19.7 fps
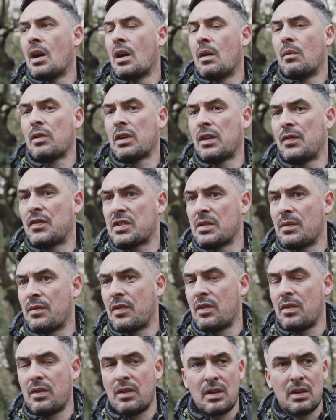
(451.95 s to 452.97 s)
I'm looking for
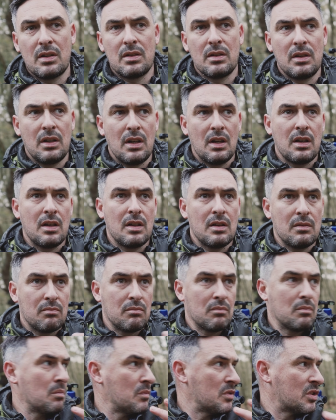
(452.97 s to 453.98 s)
something that, you know,
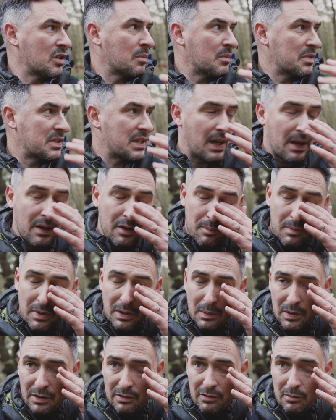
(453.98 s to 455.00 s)
jumps out at me,
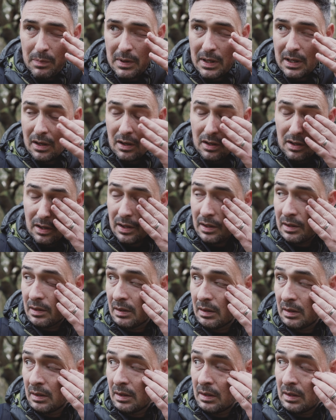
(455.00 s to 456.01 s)
whether it be like a
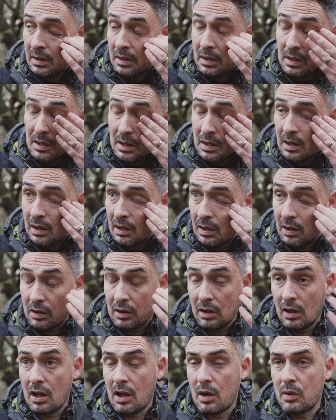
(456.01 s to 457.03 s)

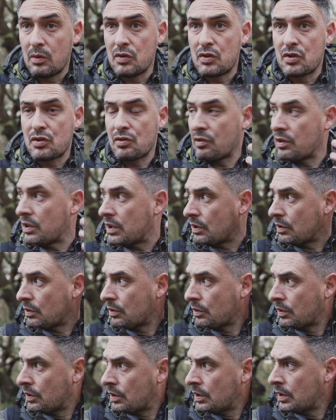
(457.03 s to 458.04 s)
lone tree,
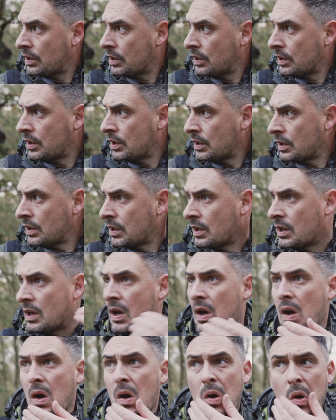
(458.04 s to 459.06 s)
or,
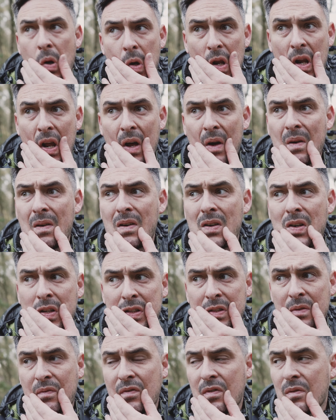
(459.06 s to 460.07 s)
you know,
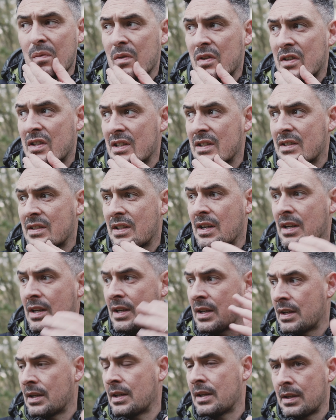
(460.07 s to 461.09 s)
something which is
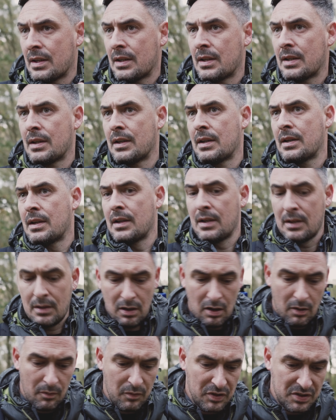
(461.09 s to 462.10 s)

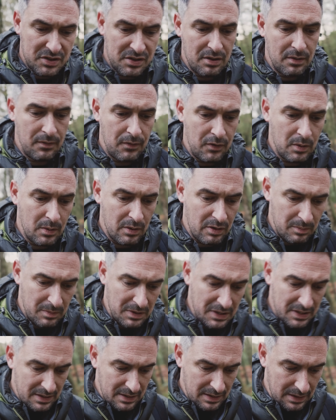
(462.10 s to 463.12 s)
obvious to the viewer
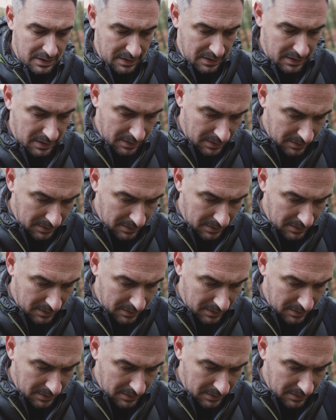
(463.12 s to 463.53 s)
immediately.